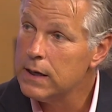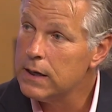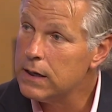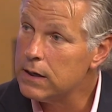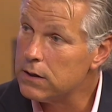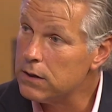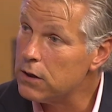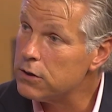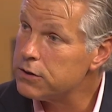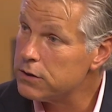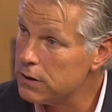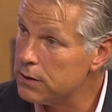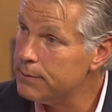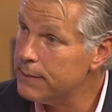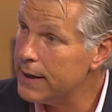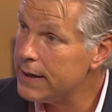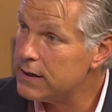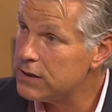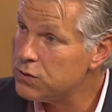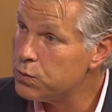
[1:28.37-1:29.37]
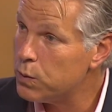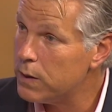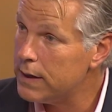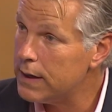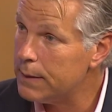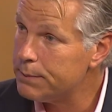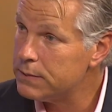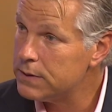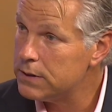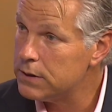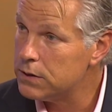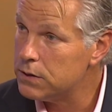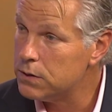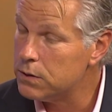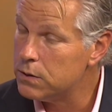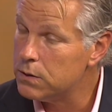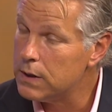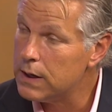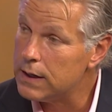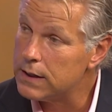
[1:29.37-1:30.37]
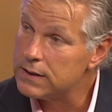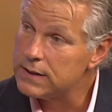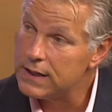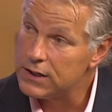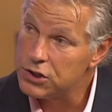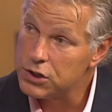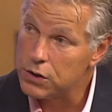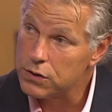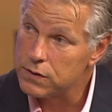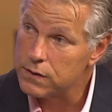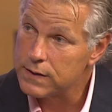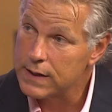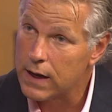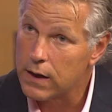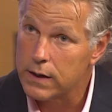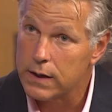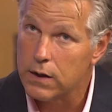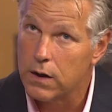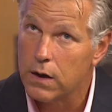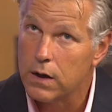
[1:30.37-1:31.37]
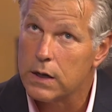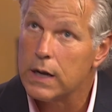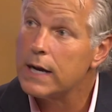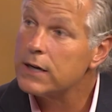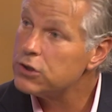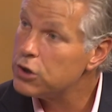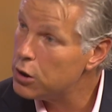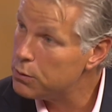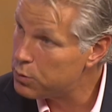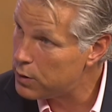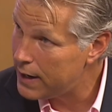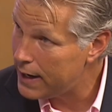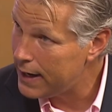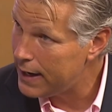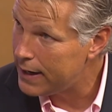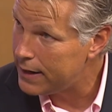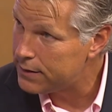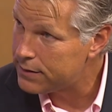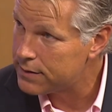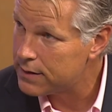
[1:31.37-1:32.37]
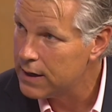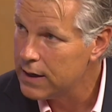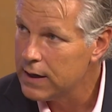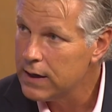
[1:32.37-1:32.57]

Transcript: It'll ultimately make its way up to uh, St. Joseph County on October 8th.